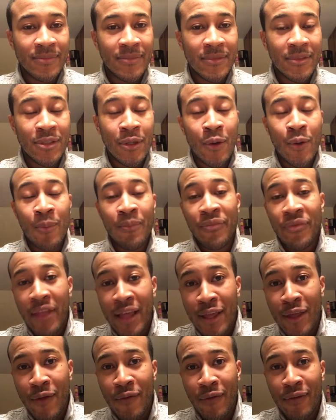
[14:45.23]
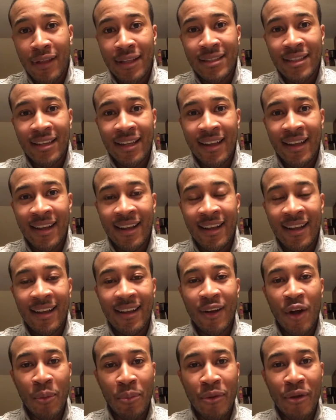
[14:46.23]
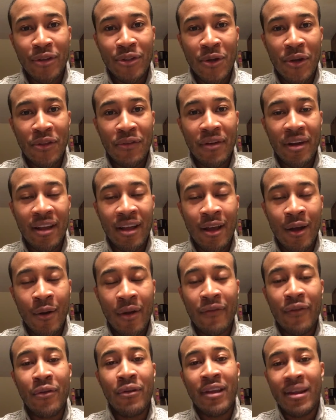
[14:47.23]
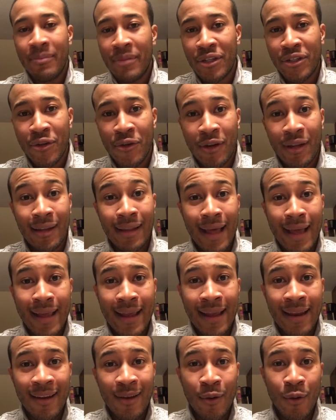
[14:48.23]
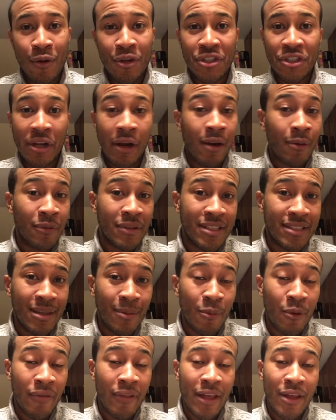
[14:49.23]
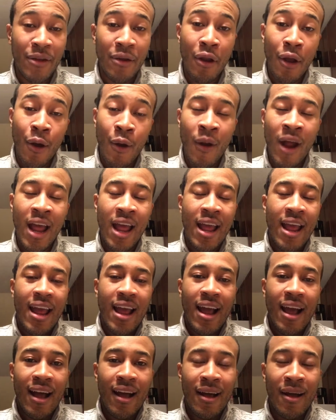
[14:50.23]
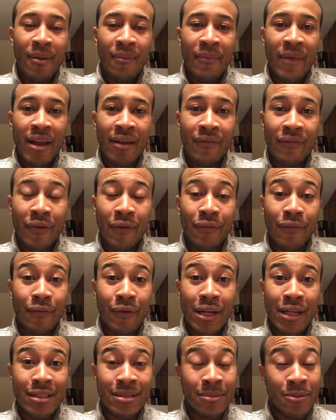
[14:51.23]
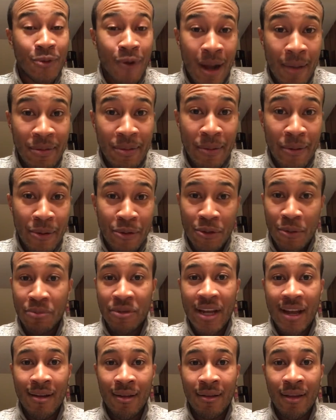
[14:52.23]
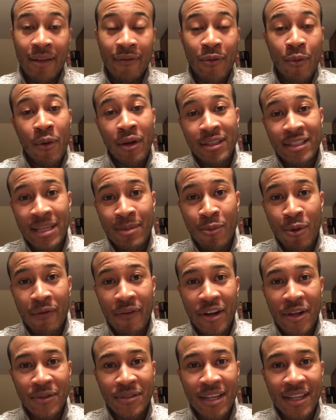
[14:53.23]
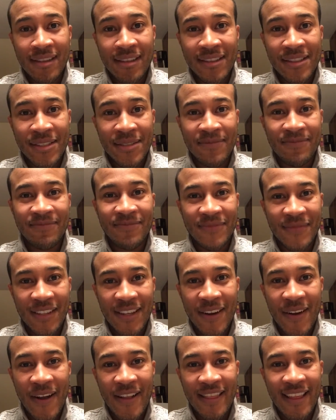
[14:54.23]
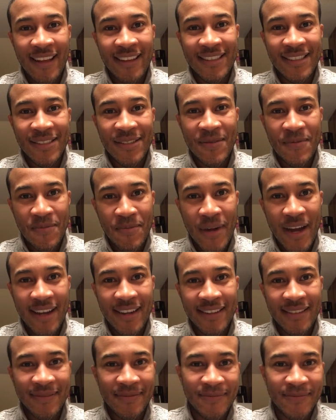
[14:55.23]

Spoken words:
So thank you for listening. I hope you enjoyed the video. If you did, be sure to like it or share it with someone that you know. And feel free to subscribe to my YouTube channel if you want to see more videos like this. All right, thanks. Bye.